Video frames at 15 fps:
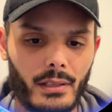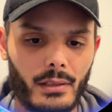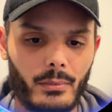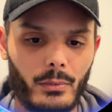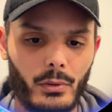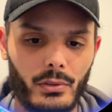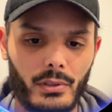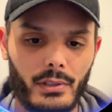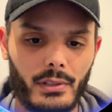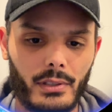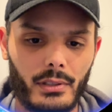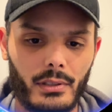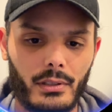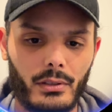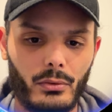I'm using
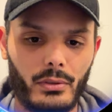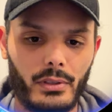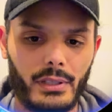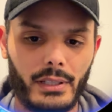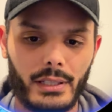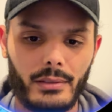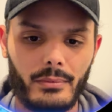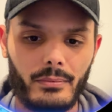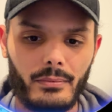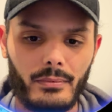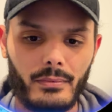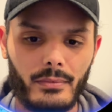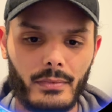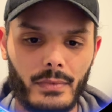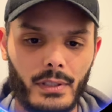UTM.
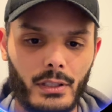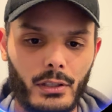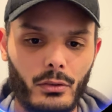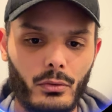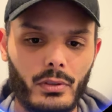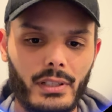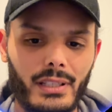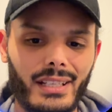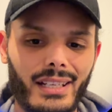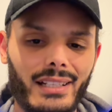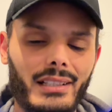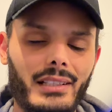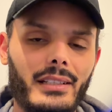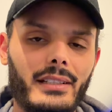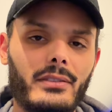You need
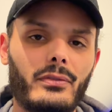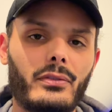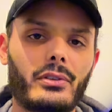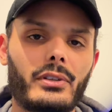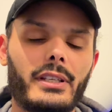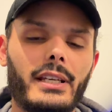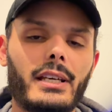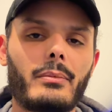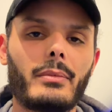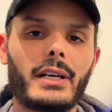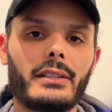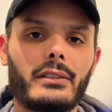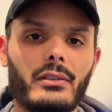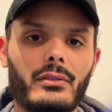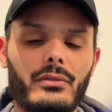at least 4
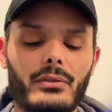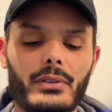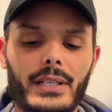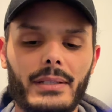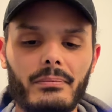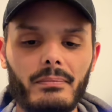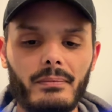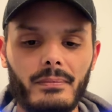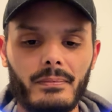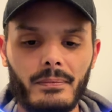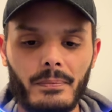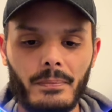GB of RAM.